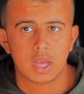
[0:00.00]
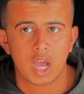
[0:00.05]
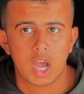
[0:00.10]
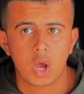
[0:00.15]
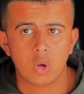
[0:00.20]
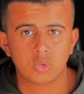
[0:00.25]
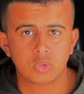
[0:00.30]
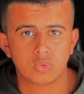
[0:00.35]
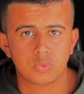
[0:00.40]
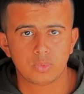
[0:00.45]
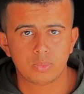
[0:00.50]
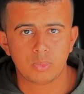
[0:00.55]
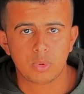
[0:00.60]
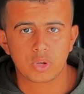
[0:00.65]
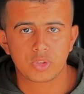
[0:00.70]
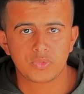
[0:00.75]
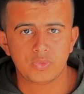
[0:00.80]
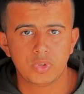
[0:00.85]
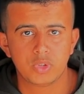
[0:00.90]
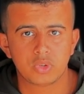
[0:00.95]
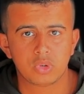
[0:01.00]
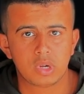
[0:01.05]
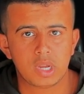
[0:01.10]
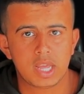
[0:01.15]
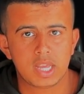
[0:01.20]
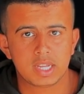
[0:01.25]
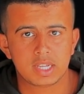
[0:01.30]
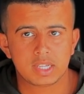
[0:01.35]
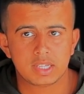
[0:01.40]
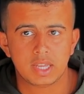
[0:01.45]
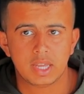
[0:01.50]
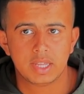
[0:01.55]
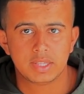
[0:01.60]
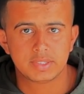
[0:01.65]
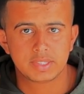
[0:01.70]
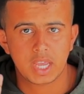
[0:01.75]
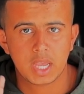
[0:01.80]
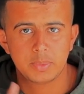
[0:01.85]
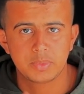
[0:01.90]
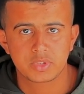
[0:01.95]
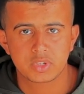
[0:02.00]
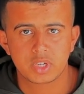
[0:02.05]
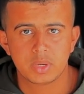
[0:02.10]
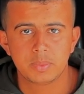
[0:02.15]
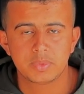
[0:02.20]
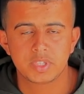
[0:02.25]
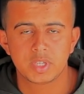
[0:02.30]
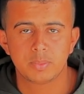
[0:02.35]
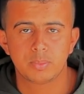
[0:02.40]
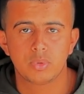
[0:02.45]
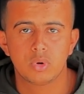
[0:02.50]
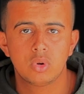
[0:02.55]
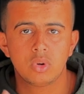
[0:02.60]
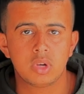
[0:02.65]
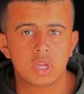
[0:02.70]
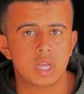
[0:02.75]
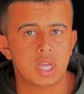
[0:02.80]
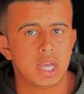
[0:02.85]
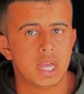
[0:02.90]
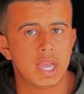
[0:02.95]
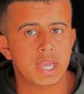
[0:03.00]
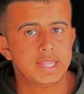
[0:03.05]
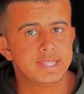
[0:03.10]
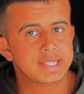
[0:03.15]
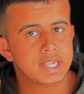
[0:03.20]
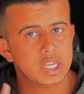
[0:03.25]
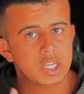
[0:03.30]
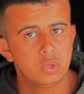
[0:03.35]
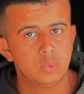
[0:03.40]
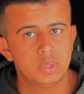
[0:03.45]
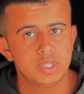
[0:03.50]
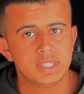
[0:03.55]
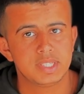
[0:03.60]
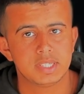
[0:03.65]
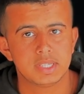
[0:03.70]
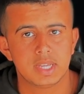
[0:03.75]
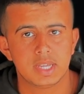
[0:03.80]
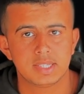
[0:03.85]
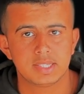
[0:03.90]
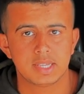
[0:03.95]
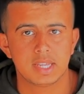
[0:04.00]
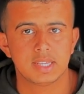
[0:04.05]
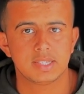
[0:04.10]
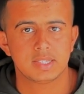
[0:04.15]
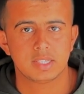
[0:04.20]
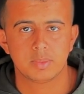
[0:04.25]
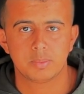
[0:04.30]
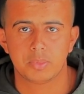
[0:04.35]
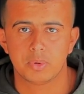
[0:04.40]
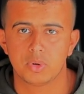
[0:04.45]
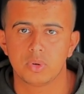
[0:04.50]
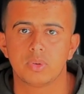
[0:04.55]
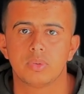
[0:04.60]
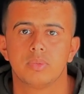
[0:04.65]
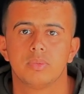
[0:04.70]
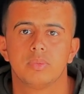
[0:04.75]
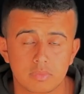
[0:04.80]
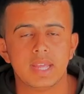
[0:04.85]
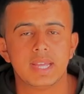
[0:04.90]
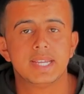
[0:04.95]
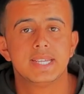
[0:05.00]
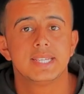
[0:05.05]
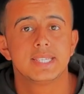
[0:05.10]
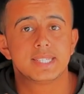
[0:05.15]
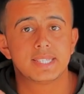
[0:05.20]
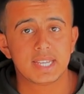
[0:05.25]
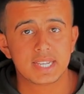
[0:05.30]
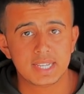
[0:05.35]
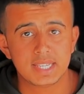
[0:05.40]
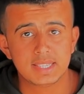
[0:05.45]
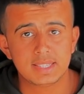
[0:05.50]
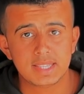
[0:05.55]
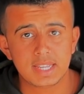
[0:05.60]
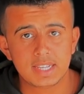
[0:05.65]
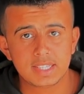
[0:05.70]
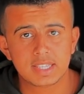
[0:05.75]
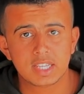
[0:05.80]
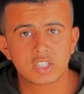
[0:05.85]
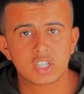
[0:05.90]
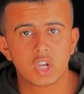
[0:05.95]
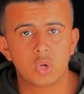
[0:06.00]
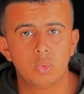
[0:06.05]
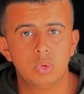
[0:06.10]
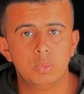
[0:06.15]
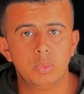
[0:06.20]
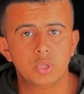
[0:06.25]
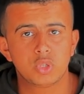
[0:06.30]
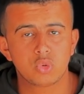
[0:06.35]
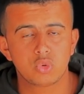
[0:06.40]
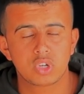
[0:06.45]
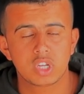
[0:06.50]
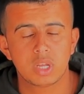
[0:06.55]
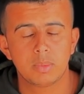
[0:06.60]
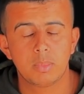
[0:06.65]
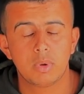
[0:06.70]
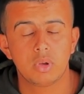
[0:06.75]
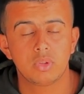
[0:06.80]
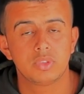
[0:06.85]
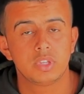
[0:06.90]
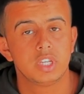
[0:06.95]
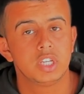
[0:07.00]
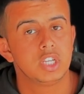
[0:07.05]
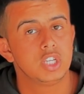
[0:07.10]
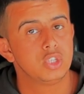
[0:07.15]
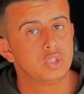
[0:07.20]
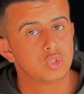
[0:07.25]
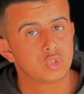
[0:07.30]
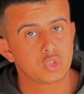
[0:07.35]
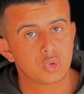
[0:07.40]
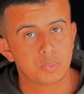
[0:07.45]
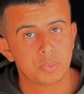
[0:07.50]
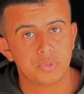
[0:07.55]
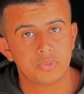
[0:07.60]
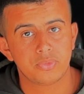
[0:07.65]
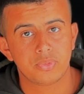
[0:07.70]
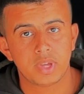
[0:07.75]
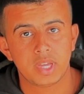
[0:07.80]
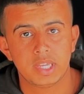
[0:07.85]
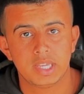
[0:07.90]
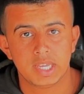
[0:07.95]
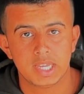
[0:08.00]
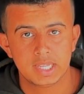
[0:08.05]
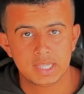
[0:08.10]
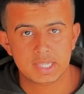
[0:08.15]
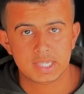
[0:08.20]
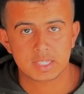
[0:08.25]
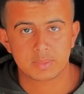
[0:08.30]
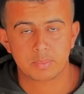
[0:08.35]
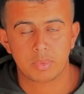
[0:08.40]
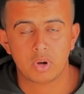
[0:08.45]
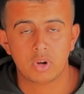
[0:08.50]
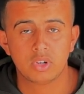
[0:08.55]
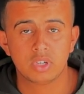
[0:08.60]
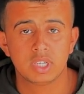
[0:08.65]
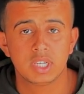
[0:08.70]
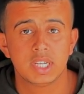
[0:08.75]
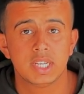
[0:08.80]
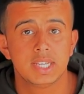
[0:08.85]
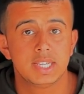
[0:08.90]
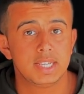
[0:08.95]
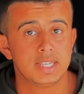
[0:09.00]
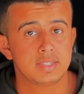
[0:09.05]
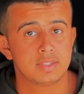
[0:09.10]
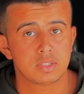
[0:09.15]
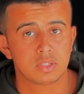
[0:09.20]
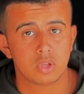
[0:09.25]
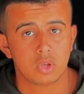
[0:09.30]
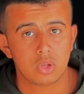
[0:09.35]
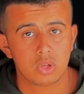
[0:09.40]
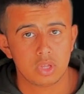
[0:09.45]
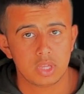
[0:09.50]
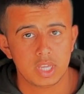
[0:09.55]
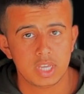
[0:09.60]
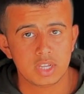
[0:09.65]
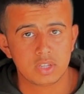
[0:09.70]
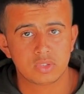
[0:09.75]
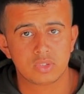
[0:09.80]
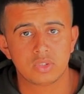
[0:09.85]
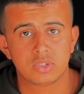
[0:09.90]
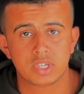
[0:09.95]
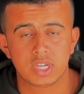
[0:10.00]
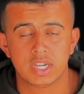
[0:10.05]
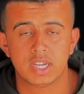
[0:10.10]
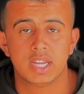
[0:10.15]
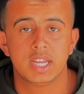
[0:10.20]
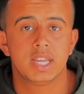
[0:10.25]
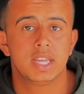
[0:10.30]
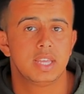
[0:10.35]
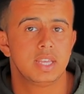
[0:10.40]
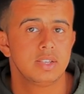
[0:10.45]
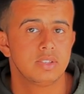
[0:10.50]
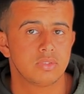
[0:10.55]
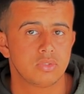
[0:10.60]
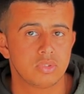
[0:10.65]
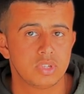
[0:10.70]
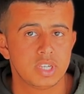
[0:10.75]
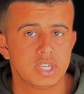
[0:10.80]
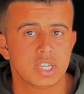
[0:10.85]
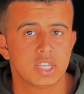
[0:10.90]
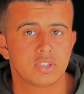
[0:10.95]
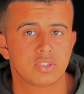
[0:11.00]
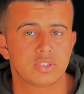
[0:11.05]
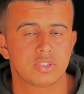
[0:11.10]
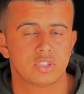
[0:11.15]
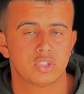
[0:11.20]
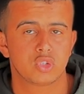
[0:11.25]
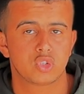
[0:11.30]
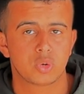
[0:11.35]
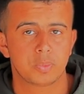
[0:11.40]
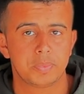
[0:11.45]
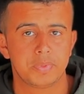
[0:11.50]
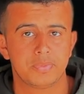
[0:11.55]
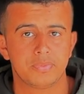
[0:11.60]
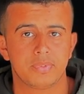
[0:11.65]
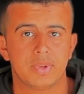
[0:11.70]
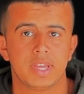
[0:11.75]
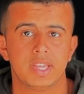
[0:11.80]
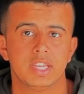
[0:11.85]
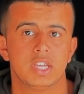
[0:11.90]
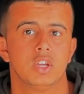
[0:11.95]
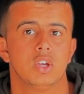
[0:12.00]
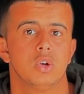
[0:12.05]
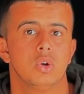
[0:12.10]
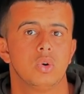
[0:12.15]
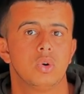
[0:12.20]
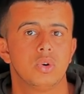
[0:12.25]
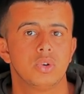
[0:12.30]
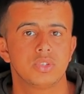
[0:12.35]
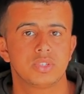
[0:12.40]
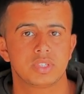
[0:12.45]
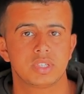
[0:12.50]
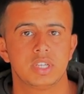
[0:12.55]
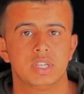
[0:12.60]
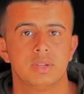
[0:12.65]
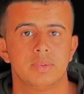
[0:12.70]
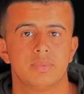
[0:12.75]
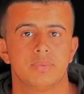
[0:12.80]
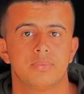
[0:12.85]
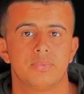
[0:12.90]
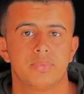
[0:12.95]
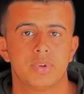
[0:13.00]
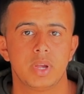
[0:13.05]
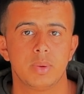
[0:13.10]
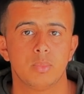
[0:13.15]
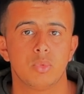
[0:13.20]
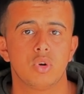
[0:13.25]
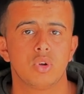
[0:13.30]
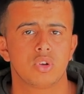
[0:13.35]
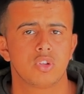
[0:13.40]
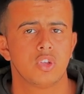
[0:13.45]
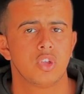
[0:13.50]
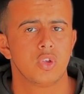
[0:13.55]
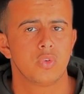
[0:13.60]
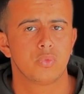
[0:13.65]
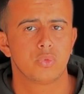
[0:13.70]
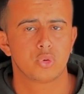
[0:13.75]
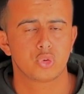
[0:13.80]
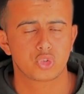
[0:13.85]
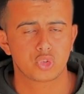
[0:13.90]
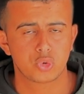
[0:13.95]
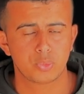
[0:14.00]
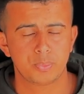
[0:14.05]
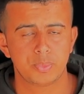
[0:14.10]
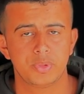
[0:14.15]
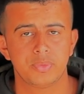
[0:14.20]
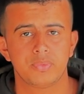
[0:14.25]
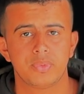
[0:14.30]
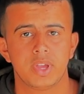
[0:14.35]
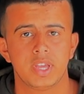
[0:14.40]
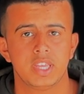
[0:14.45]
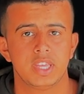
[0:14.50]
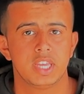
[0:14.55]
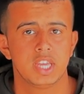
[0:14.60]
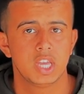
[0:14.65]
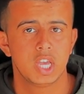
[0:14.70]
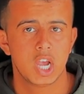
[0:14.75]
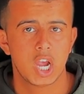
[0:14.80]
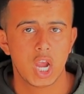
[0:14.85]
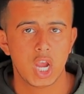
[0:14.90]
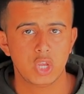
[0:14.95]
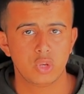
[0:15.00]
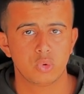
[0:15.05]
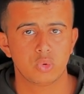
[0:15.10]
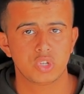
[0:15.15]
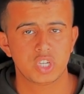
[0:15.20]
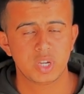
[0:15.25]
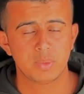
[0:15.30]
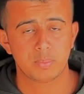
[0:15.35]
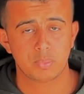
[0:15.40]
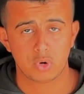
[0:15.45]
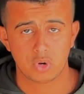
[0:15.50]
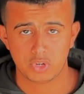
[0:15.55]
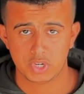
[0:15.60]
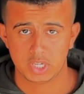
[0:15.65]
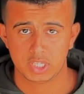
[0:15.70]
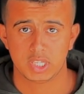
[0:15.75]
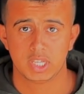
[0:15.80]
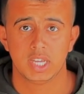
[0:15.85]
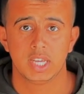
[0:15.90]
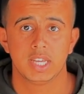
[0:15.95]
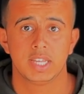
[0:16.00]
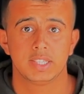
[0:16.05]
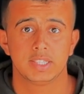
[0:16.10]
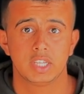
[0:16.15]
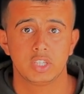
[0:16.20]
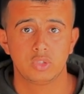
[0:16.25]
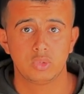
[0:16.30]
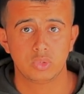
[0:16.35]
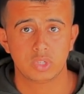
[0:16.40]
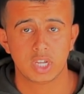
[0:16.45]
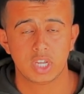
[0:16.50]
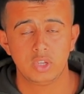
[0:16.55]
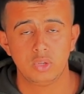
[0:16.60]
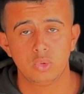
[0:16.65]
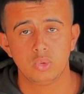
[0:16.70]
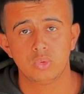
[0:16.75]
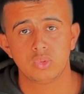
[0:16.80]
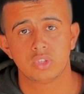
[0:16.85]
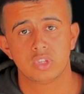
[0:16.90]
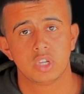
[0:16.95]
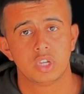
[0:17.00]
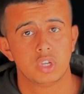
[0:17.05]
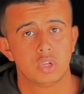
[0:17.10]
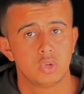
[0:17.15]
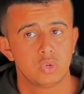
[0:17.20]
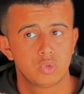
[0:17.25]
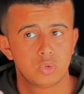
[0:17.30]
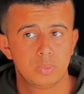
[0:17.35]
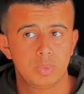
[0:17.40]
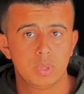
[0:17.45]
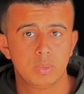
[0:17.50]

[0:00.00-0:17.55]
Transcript: out-of-box feature like TypeScript support, and Tailwind CSS support. Second thing that I will be talking about in the Shopify headless part is Oxygen. Oxygen is the Shopify hosting framework for Shopify hydrogen products that you can use to be